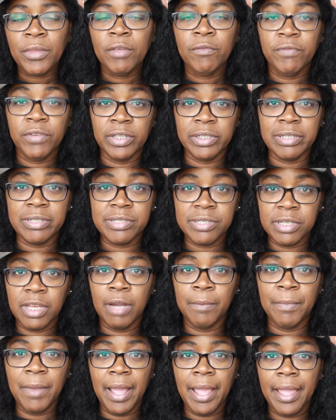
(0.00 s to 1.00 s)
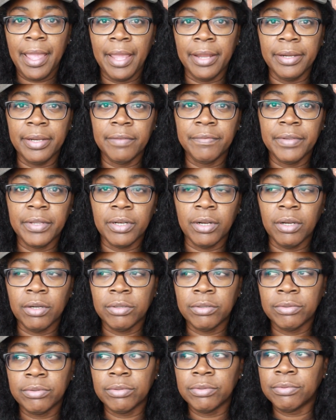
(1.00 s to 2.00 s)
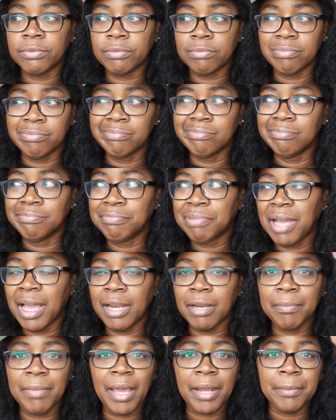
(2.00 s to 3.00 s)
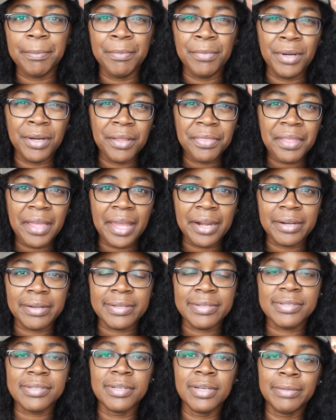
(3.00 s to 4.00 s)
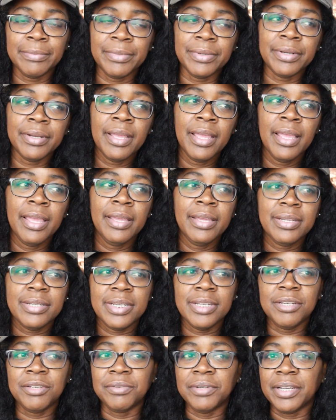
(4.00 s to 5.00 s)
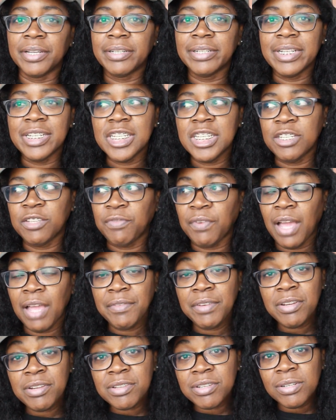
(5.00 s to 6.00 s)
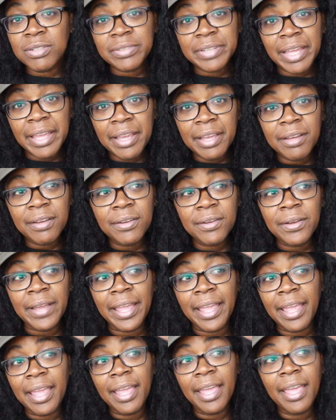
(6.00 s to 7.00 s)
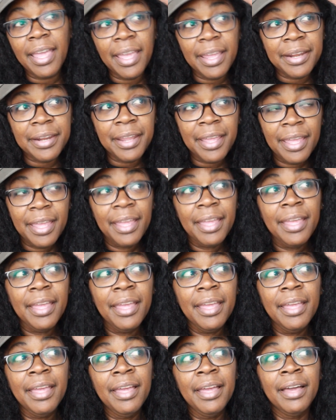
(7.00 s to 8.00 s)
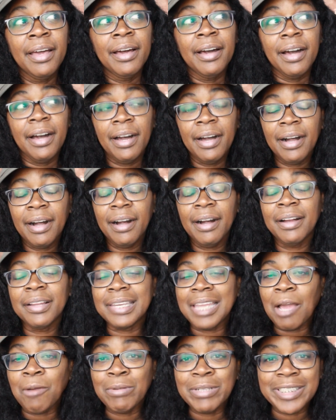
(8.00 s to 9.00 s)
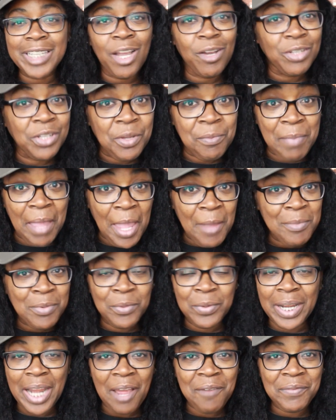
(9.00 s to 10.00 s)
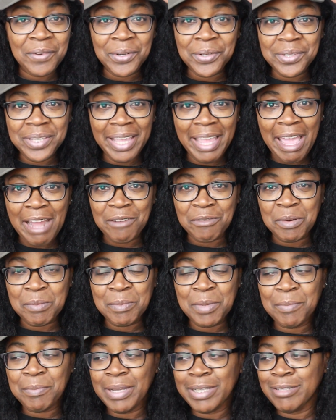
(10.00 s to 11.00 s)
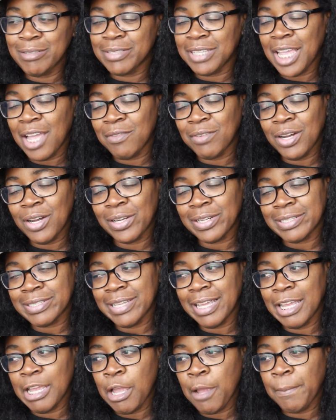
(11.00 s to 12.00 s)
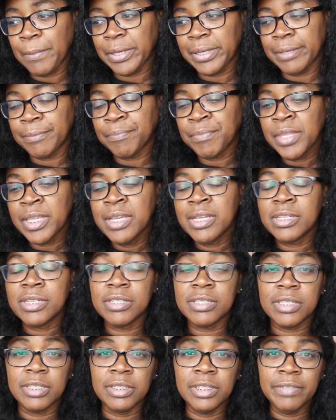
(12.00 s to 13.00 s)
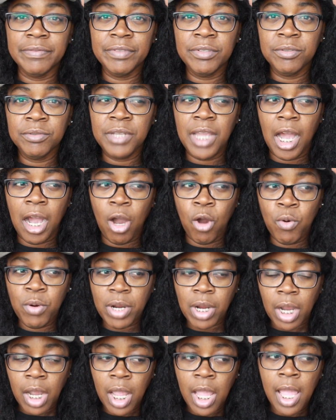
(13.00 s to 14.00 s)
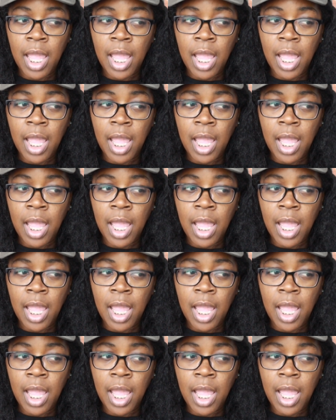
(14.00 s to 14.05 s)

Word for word: for the summer. I had Nivea the whole, probably about a month out of the summer. She doing good. She's 5 years old now, and that was y'all little baby when I first had her. Remember, I used to have her all the time, but she still lives in New York.